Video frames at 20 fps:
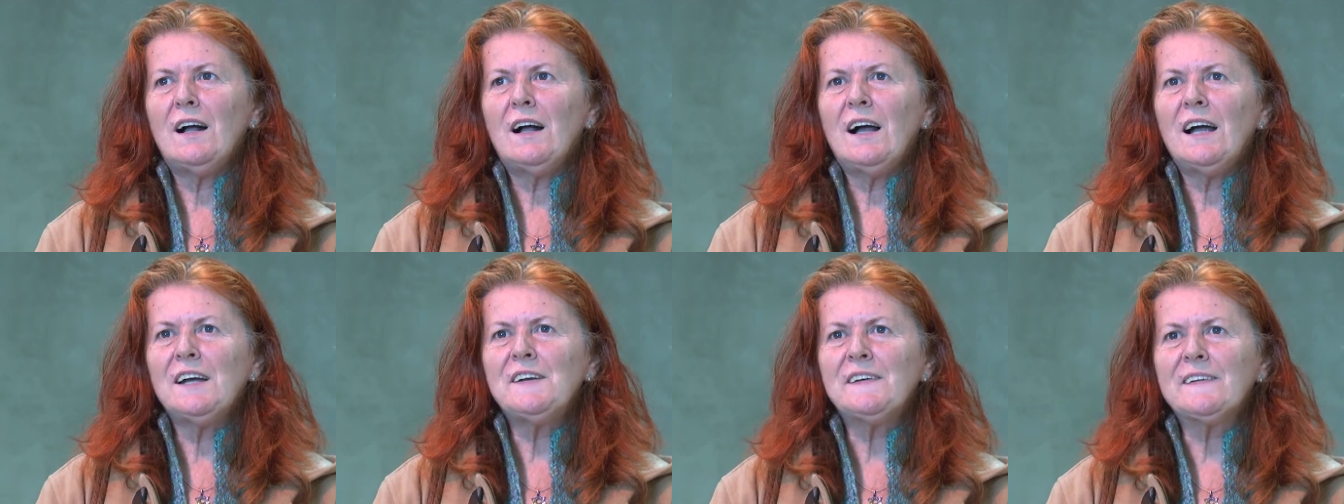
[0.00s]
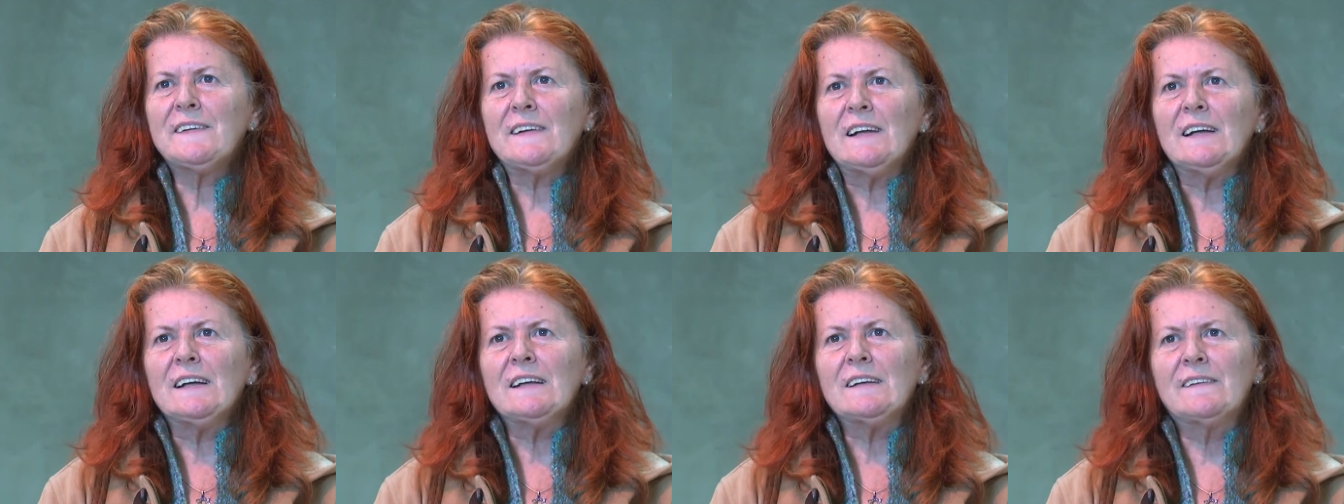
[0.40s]
I just
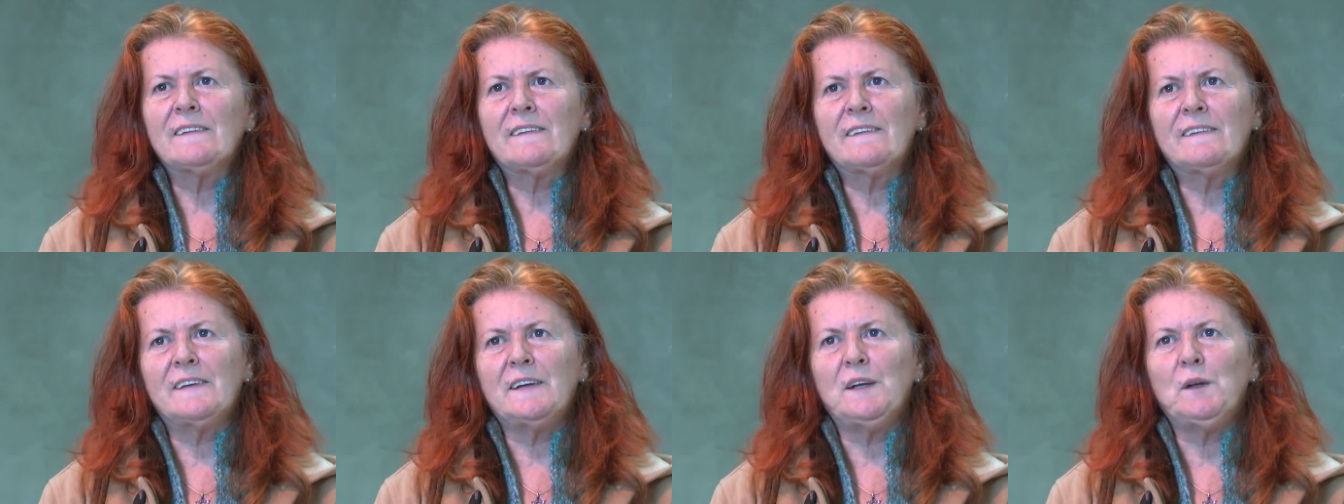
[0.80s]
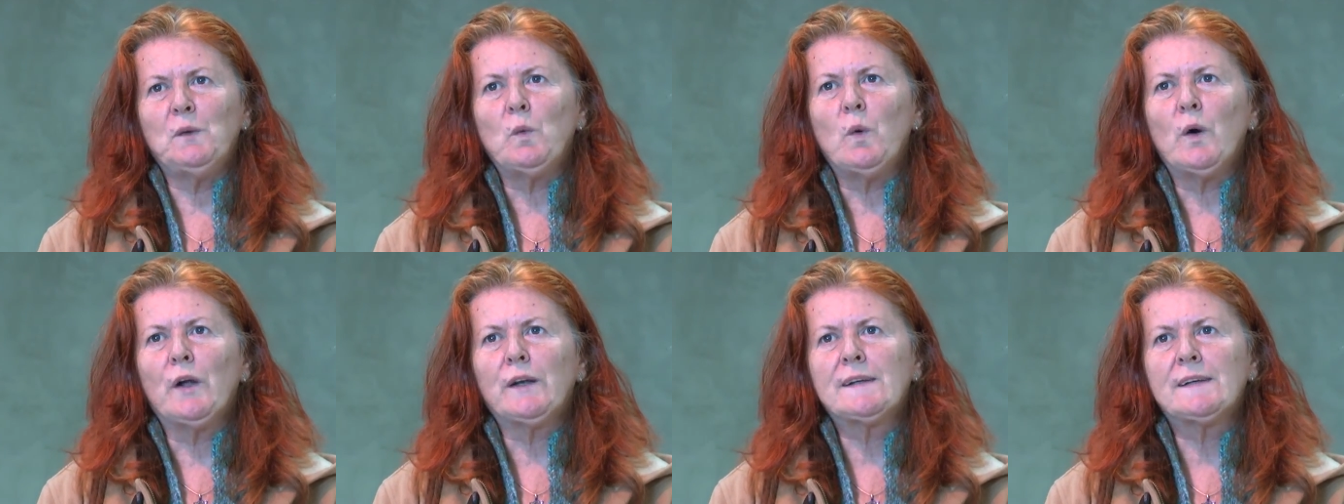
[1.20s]
like to see
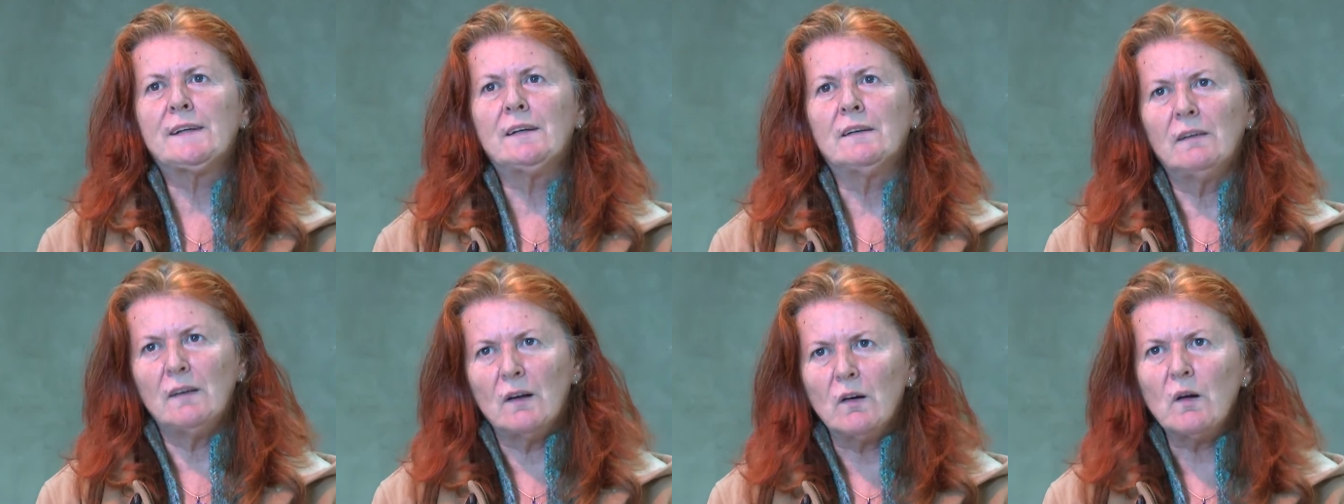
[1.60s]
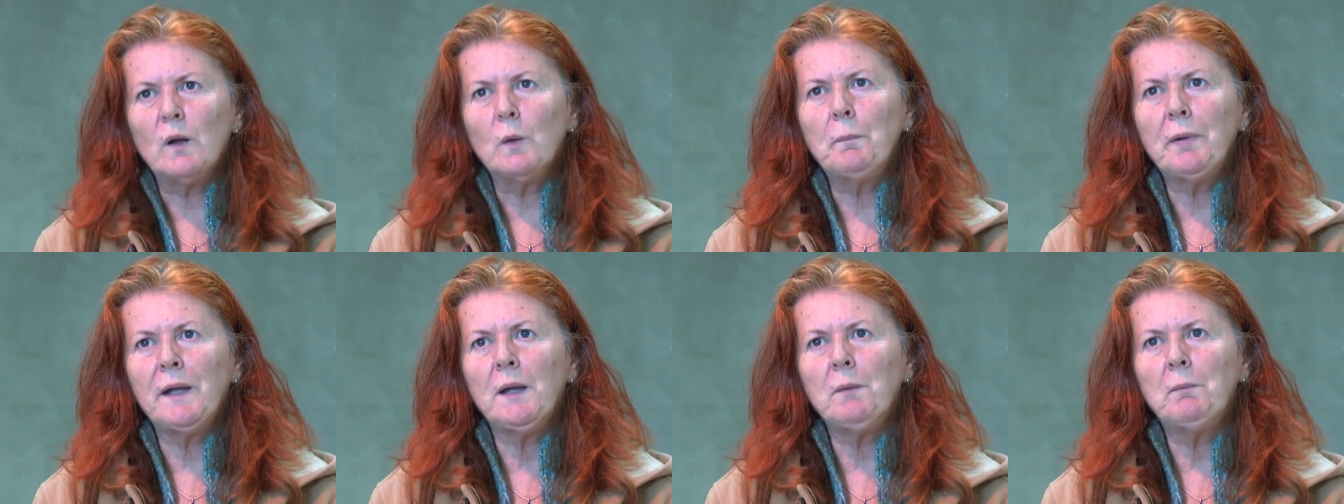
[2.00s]
what
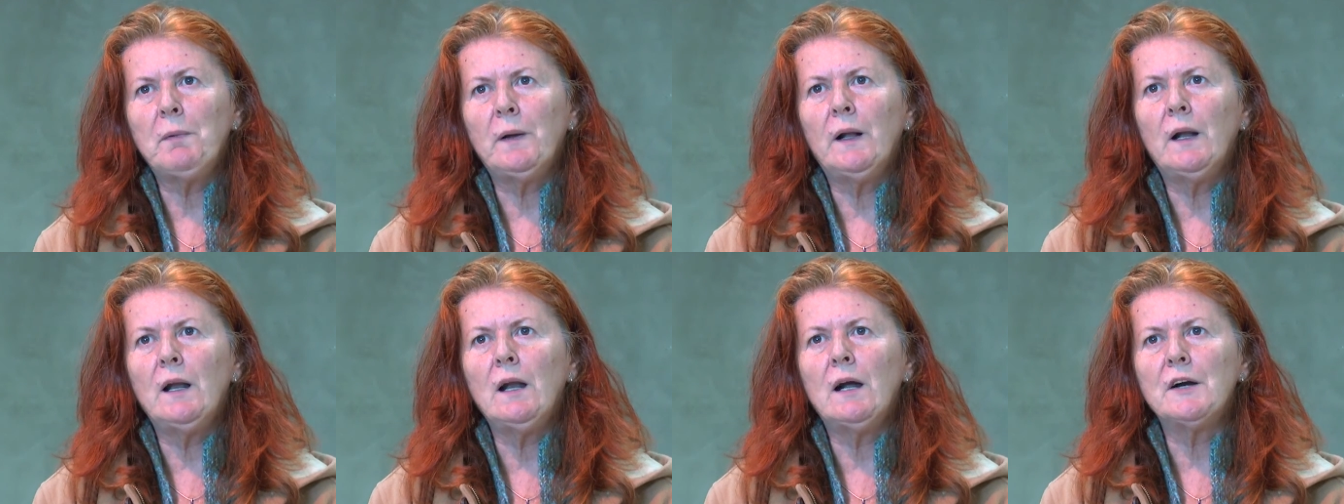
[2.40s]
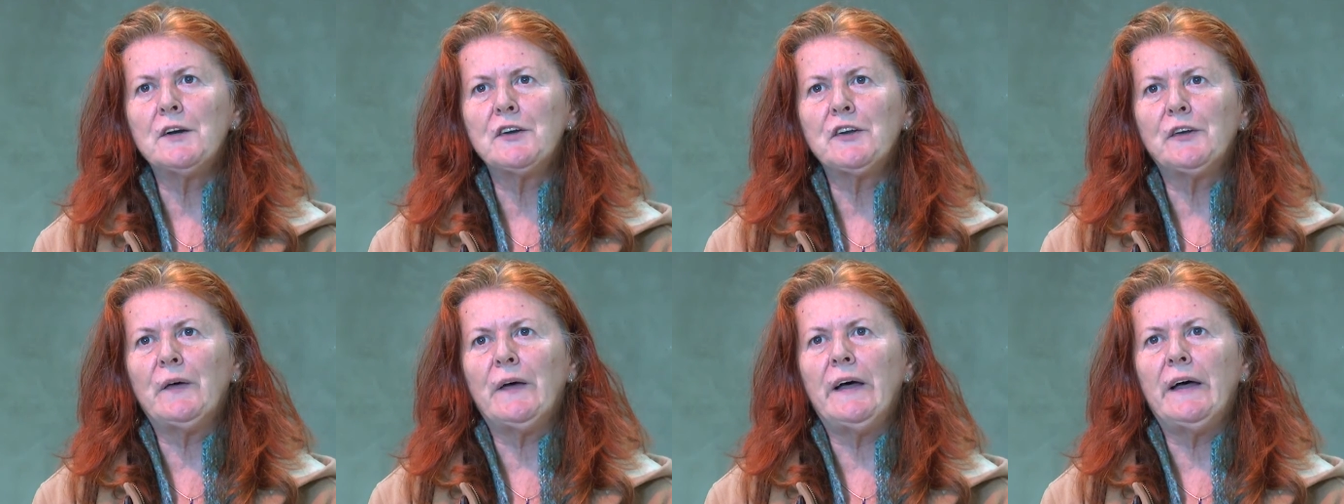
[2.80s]
local people are
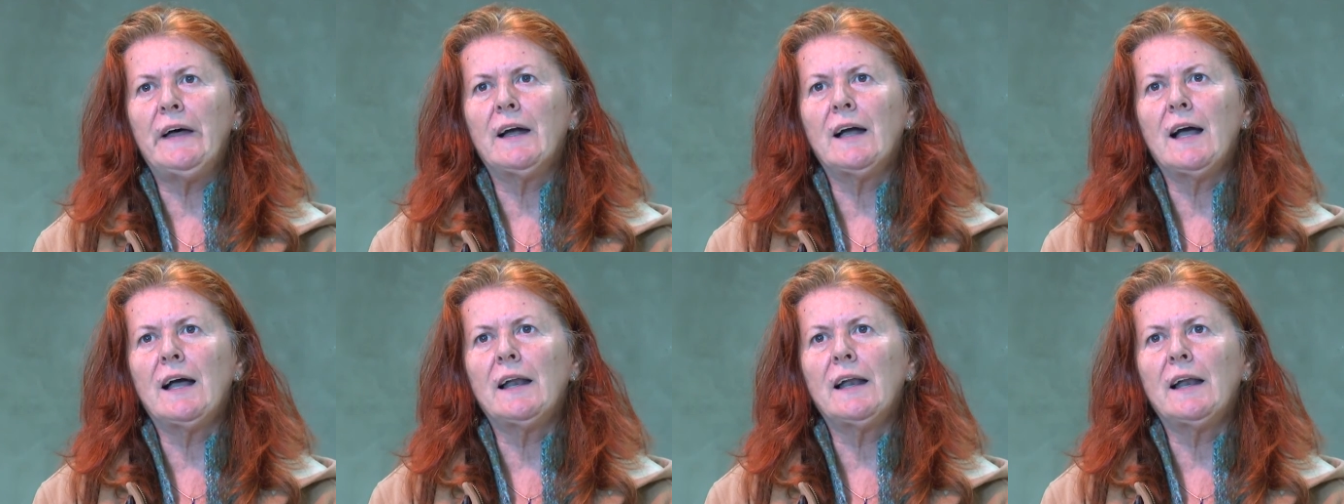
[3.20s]
doing,